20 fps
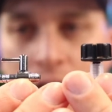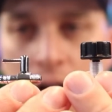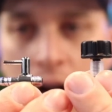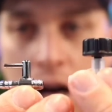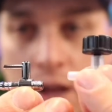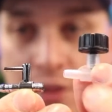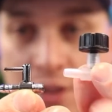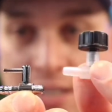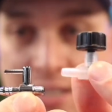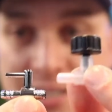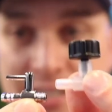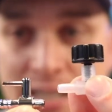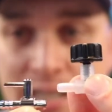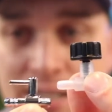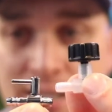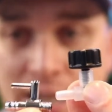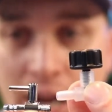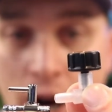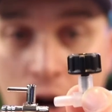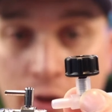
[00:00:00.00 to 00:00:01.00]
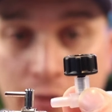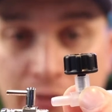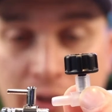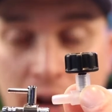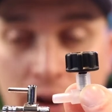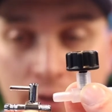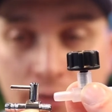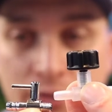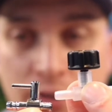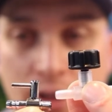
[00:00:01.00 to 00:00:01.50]
On the Ziss air
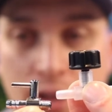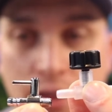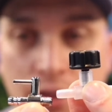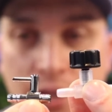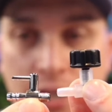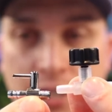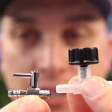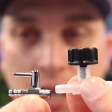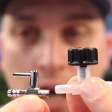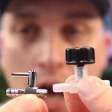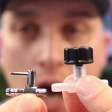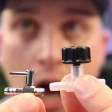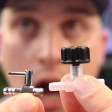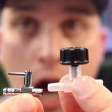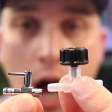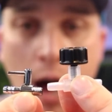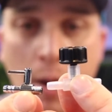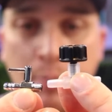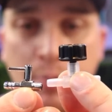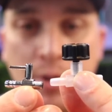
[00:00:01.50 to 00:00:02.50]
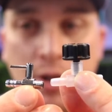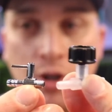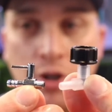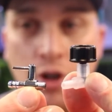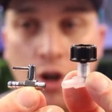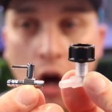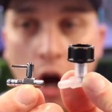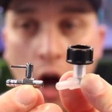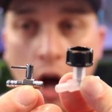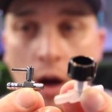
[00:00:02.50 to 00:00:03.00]
valve, the top
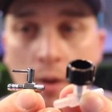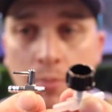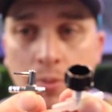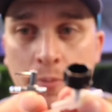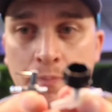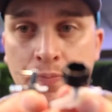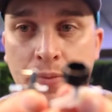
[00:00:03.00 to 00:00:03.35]
knob,